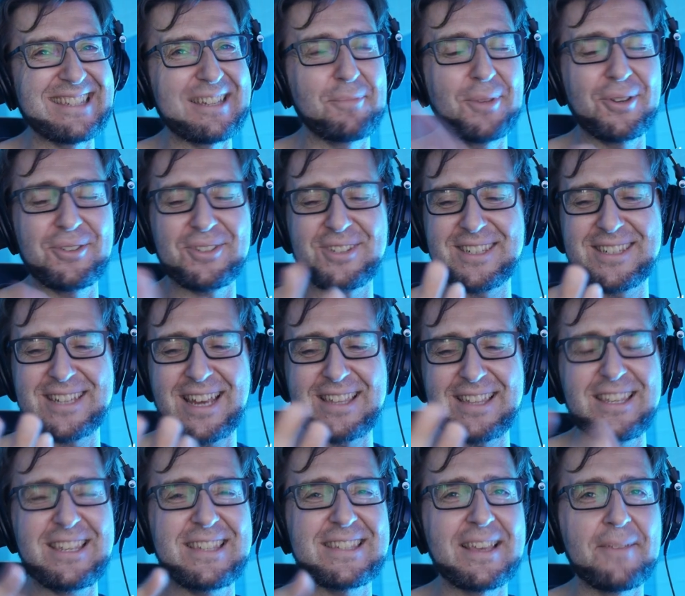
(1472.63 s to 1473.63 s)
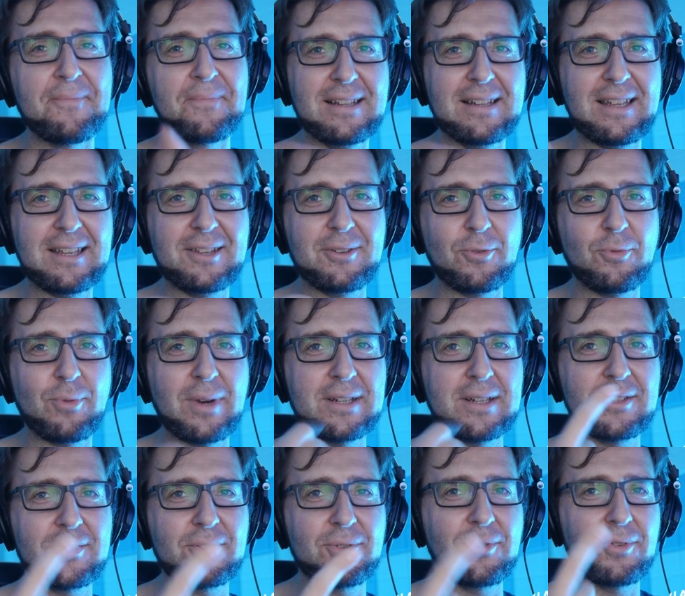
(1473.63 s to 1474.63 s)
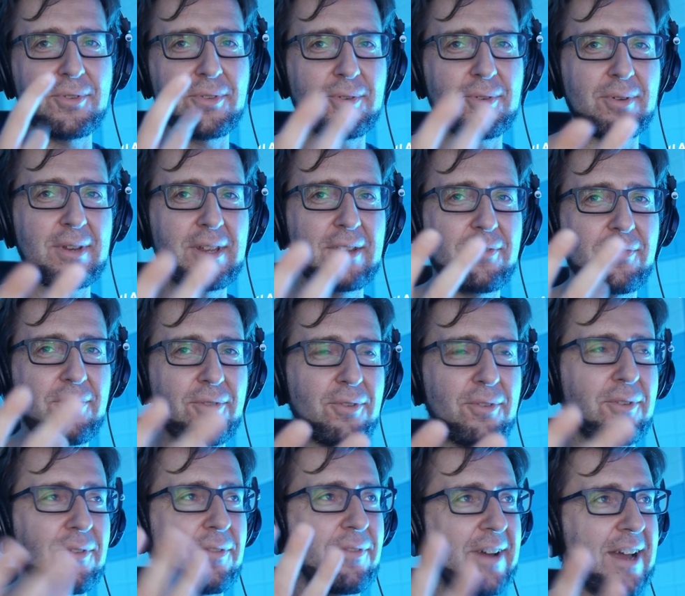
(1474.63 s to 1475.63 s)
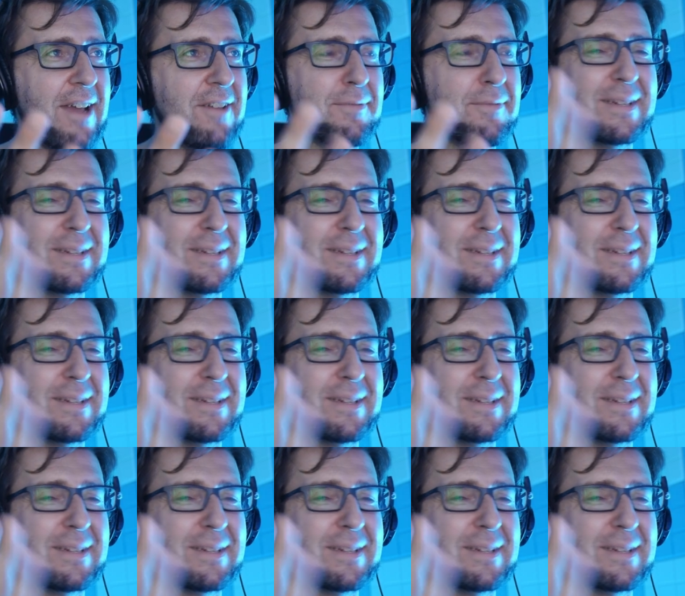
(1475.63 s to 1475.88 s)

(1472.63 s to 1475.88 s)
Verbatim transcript: And because Chinese, like you one, two, three, four, five,